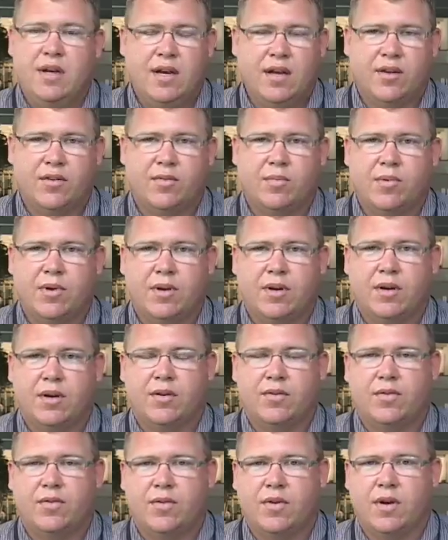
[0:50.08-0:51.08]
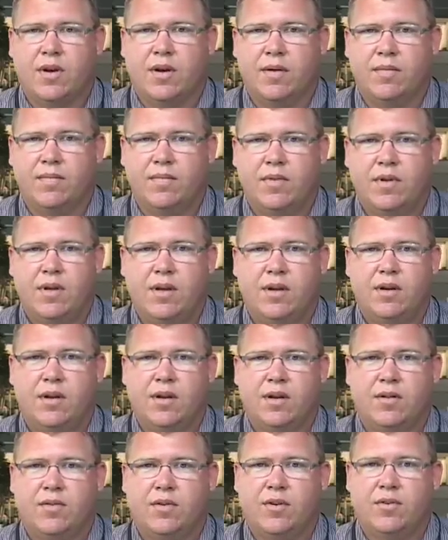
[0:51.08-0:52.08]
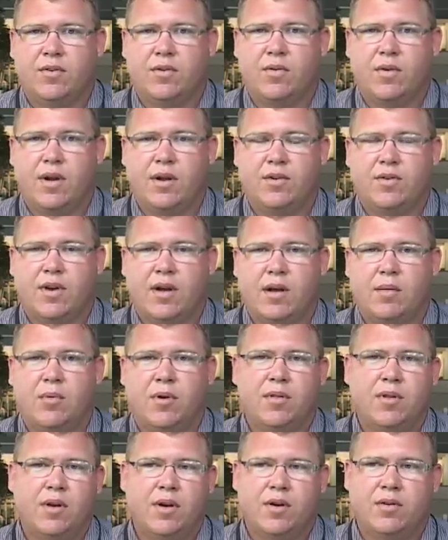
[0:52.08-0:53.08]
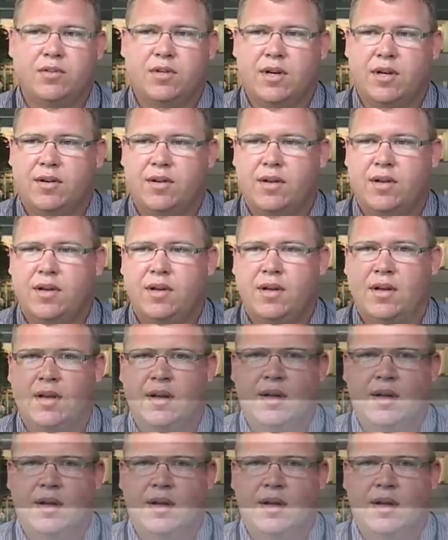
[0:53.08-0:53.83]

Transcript: yes because uh, he had done such a great job on the OJT.